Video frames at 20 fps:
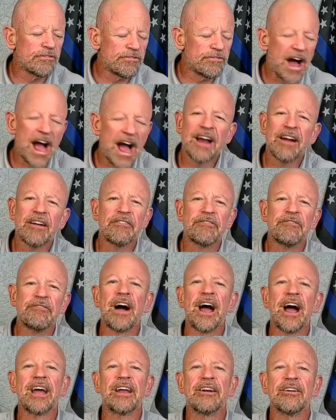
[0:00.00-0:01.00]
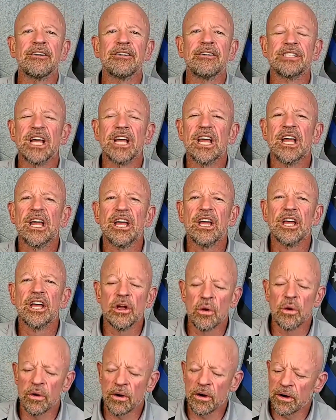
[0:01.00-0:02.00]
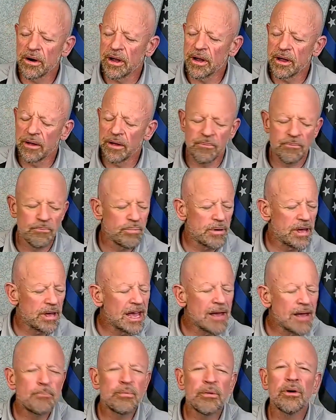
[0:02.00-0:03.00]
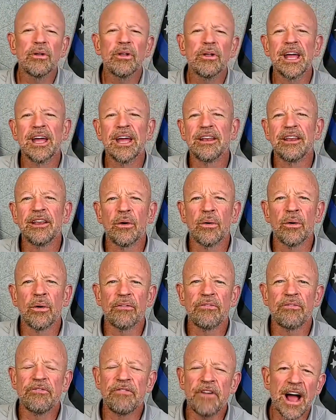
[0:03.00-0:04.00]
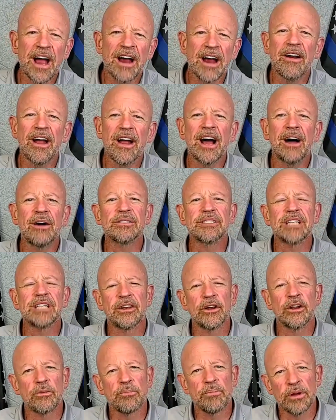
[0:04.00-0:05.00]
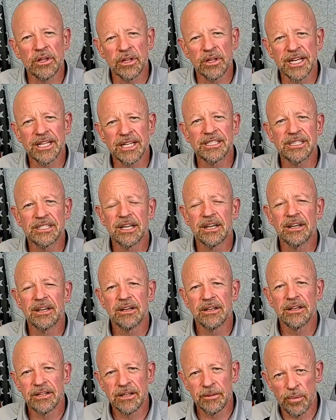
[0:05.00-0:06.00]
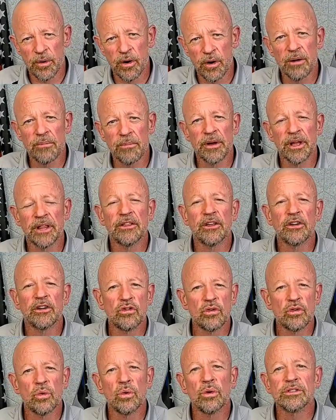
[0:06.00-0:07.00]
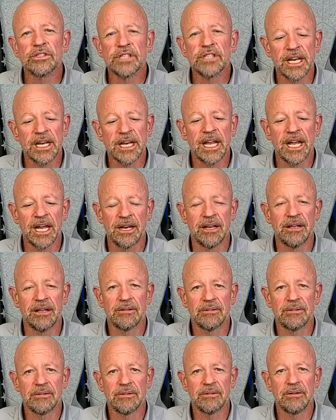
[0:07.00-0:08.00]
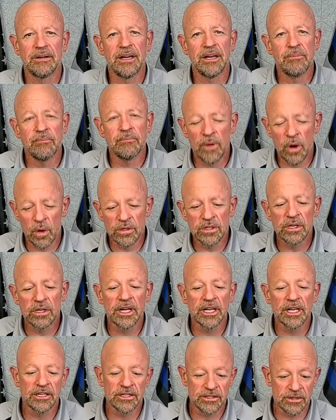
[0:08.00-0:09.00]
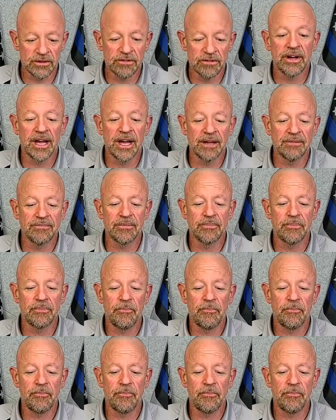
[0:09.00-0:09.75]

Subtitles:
firefighters, your people in your firehouse and your police department the tools they need emotionally to survive.